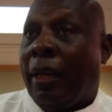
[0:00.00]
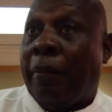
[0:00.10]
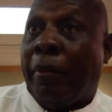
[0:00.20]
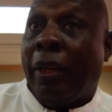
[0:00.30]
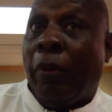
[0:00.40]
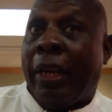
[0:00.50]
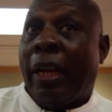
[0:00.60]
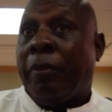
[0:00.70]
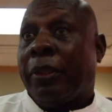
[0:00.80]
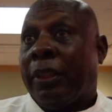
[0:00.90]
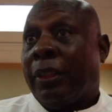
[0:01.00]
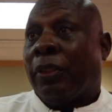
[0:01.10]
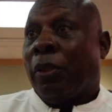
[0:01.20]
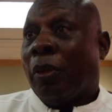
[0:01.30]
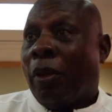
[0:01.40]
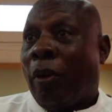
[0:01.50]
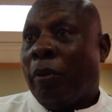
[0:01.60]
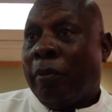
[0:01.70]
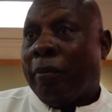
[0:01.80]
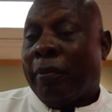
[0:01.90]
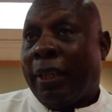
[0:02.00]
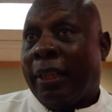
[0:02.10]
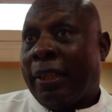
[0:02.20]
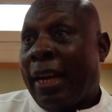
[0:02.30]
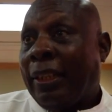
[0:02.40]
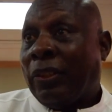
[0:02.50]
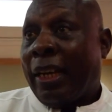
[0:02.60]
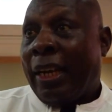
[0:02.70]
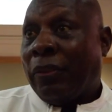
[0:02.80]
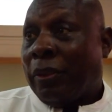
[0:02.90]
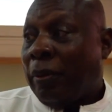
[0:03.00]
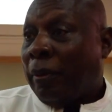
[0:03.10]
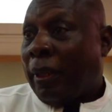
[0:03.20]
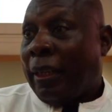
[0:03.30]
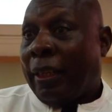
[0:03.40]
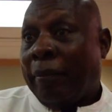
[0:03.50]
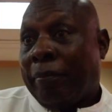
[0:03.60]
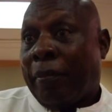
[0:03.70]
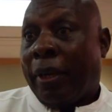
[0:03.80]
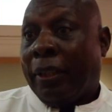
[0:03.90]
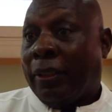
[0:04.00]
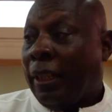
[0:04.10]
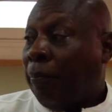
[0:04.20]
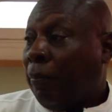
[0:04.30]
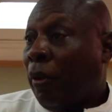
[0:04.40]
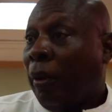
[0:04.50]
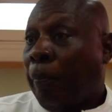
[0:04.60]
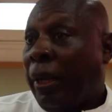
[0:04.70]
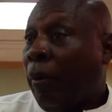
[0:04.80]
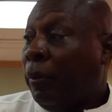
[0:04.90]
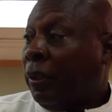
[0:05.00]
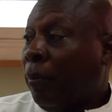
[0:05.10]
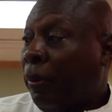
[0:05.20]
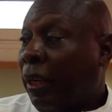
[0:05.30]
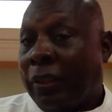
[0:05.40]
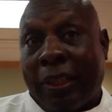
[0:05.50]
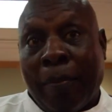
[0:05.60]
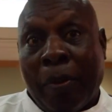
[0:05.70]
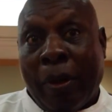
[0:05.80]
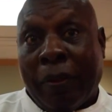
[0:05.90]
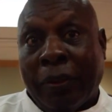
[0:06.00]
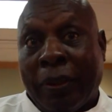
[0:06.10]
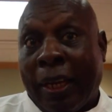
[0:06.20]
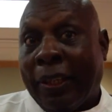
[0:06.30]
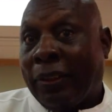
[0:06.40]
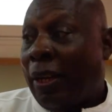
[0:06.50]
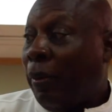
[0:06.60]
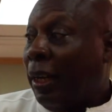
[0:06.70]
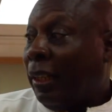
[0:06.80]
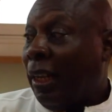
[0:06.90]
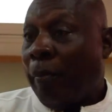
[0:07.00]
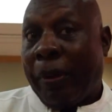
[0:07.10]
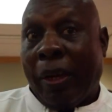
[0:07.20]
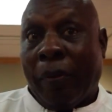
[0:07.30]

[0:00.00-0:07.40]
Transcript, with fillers: I believe we got him since it's so cold and it's an ice capsule, and they probably just say only penguins could play in this type of weather, so I guess how we got the name